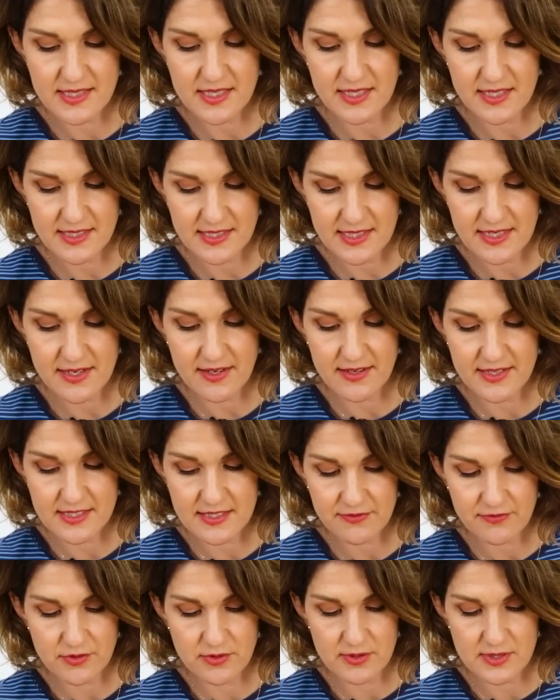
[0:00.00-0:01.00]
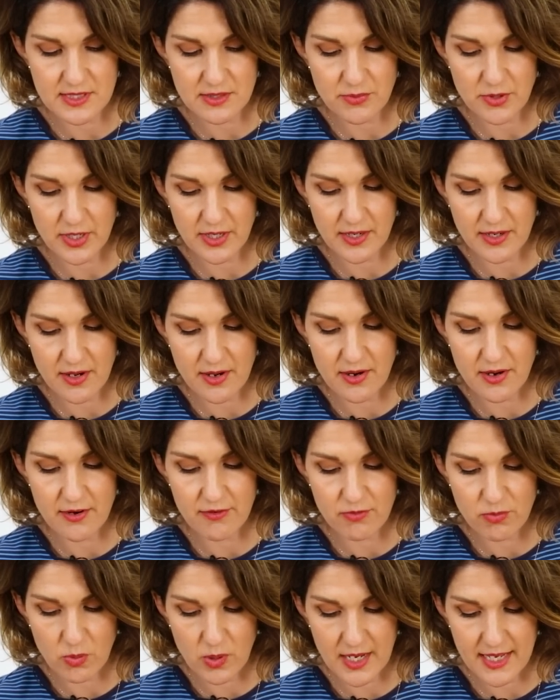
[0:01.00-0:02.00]
39 to 41 and a
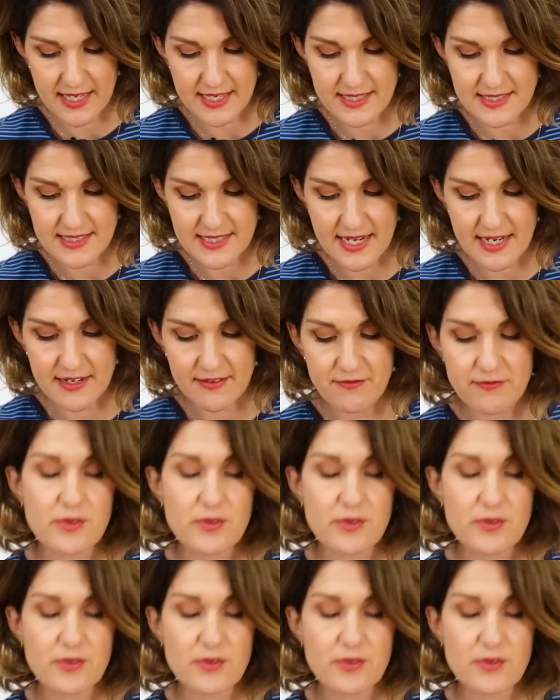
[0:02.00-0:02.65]
half waist and a